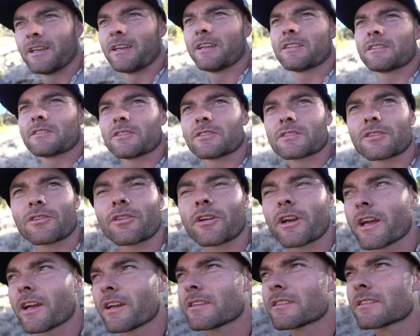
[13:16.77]
It's just
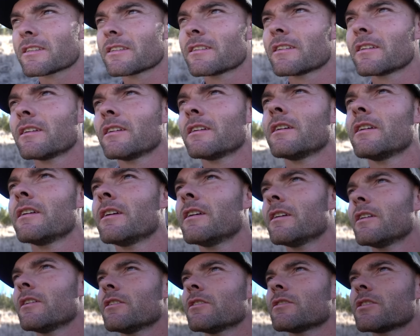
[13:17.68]
grass.
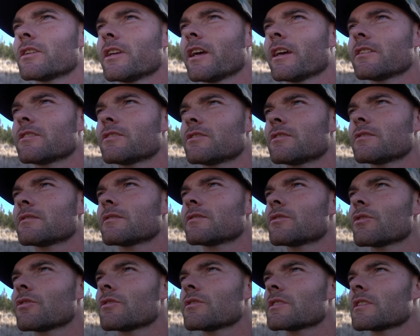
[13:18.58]
So yeah,
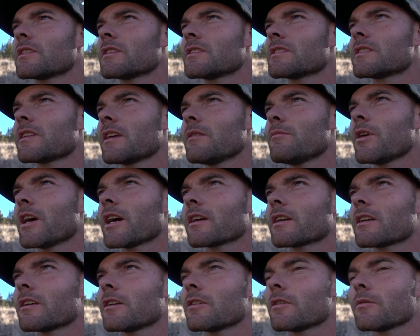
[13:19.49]
Jordan's gonna stay
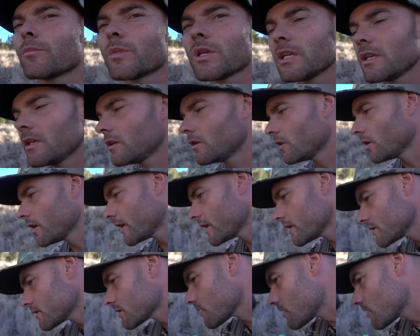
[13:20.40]
back here and be eagle eyes.